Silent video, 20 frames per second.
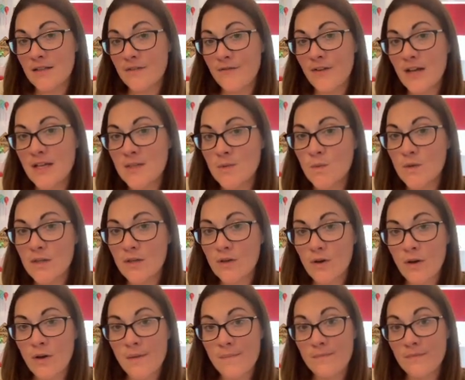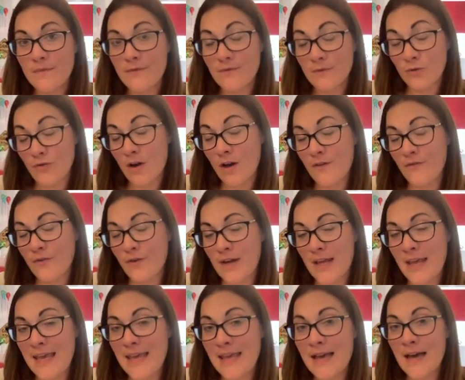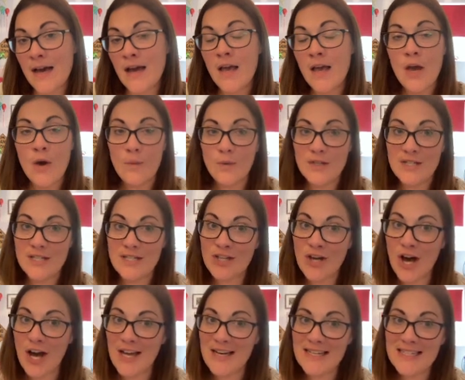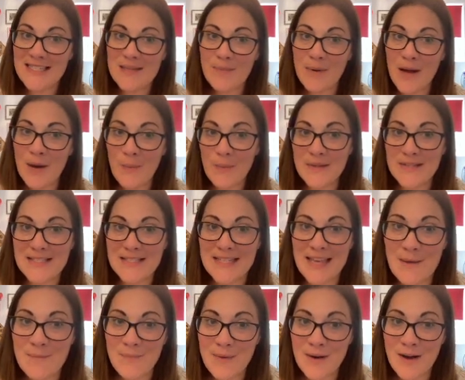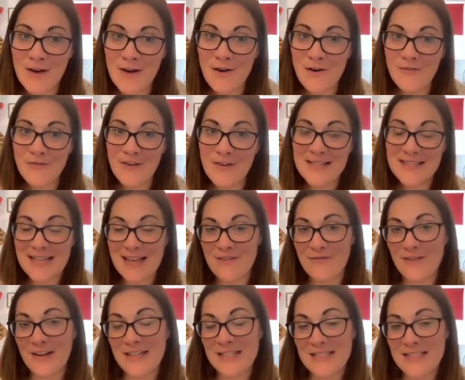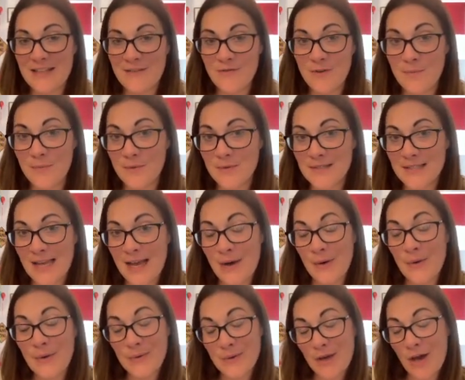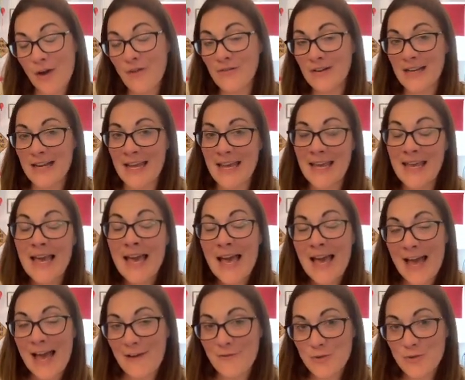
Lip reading: first one graph on here, which is kindly supplied once again by our friends at Fantasy Football Scout, who currently have